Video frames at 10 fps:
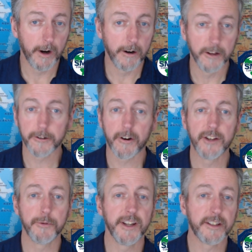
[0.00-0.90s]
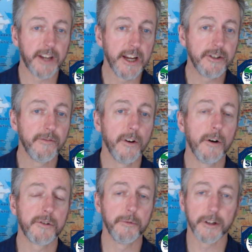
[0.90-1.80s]
undergraduate education
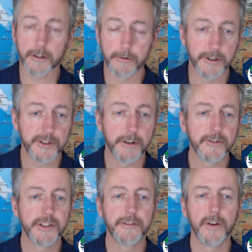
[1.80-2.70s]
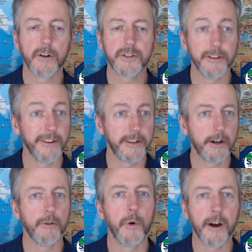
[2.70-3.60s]
folks, with our career services folks, so that
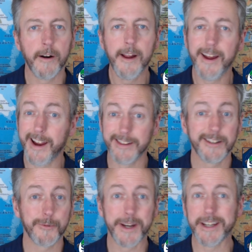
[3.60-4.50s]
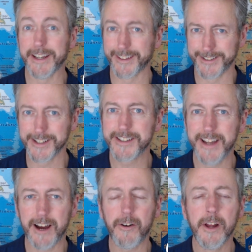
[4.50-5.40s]
they're aware, hey, this ranking exists
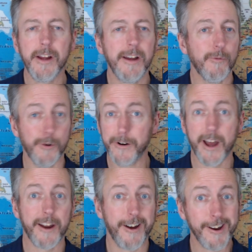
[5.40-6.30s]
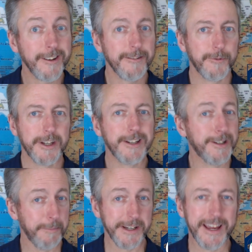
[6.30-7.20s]
now. We're not on it. We need
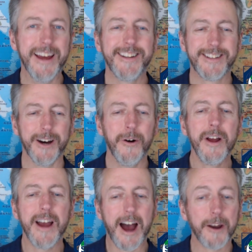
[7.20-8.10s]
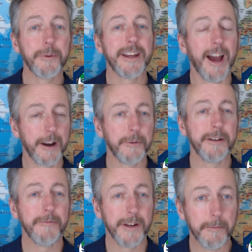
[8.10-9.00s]
to be. So how do we
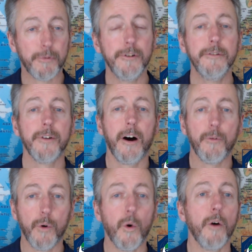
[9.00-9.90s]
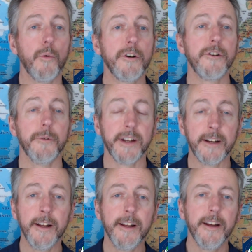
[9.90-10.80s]
improve what we're doing
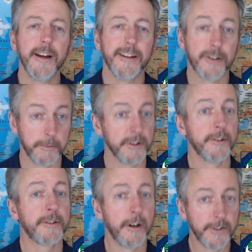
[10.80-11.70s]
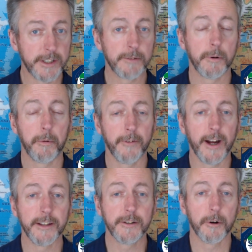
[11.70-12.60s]
in terms of the services we're
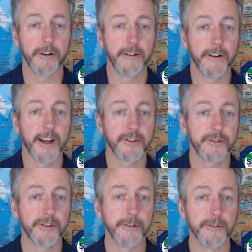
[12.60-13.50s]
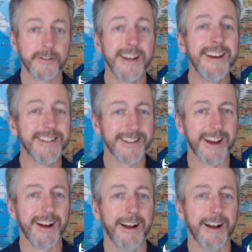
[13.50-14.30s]
providing to our international students to